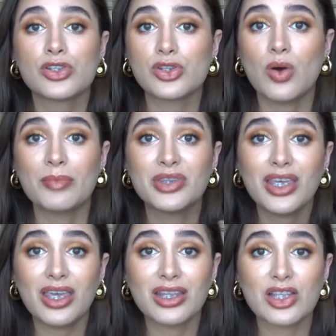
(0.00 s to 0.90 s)
so I'm
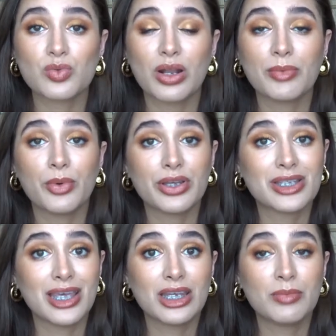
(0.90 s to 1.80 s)
thinking that's what I'm going
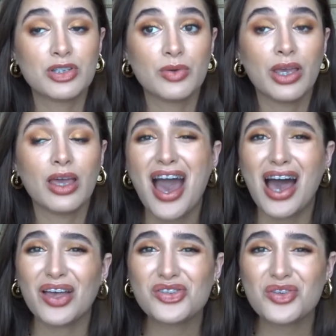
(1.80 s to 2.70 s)
to end up doing.
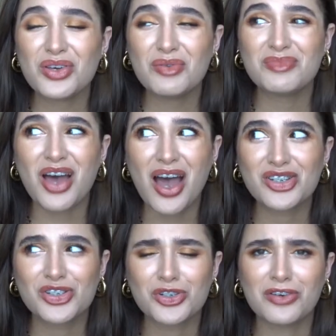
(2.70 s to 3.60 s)
I also though am
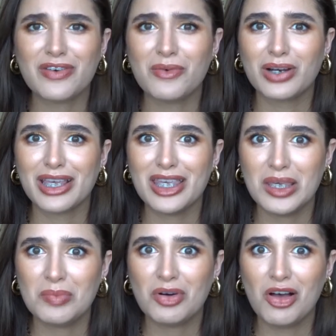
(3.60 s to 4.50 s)
not sure if I want to
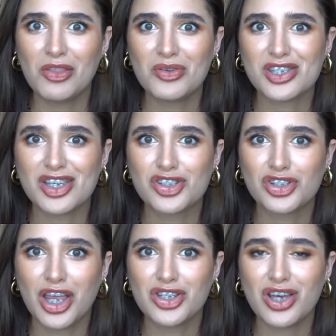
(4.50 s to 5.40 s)
keep all those
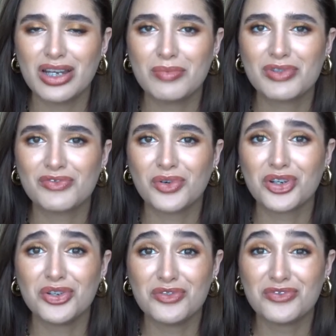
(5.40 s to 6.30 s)
exchange items for
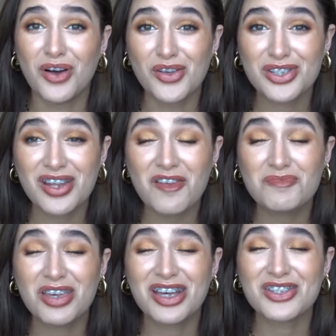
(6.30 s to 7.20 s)
new fall
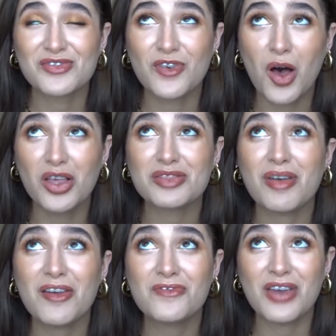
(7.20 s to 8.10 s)
stuff because fall is
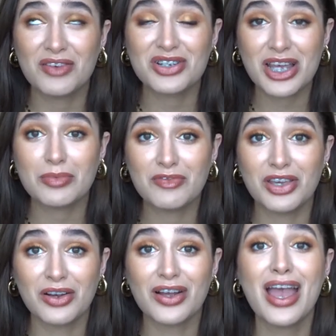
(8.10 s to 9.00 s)
my favorite time of
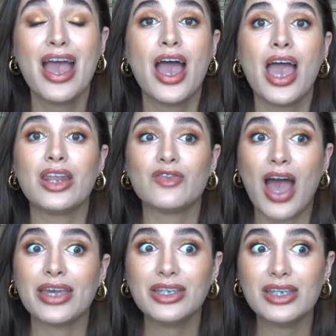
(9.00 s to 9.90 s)
year. And if
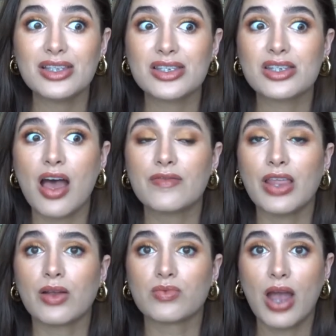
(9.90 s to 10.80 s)
I can get the
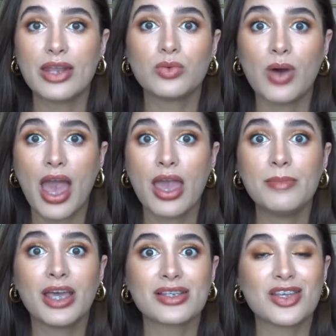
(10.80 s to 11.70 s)
stuff like right
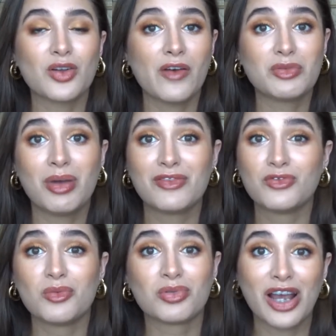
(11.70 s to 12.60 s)
away because I don't have to pay
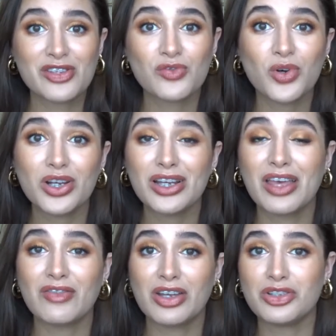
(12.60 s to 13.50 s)
full price for it
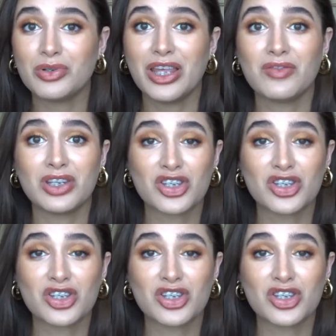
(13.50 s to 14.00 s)
if I do an even